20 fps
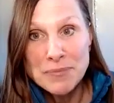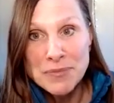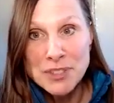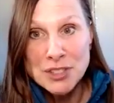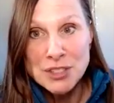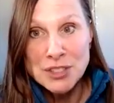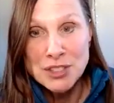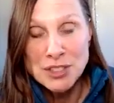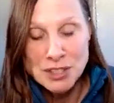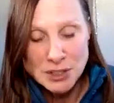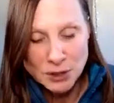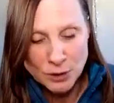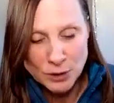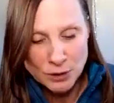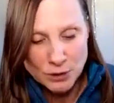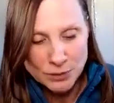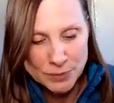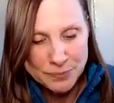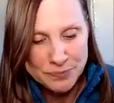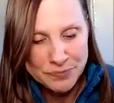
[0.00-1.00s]
Just a
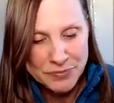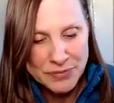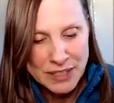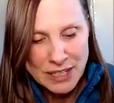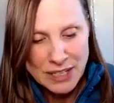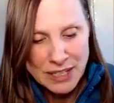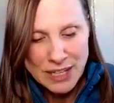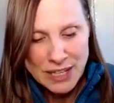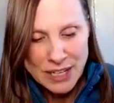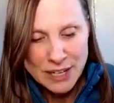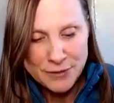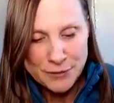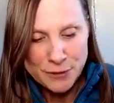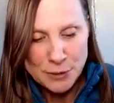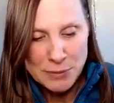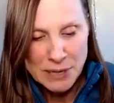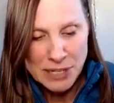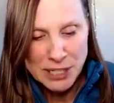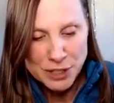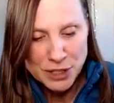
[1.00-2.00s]
little
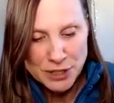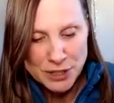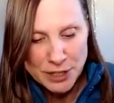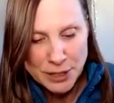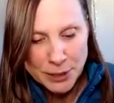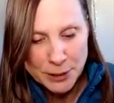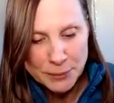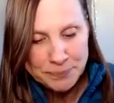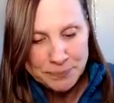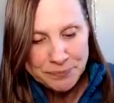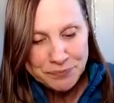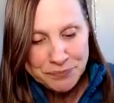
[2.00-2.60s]
information there.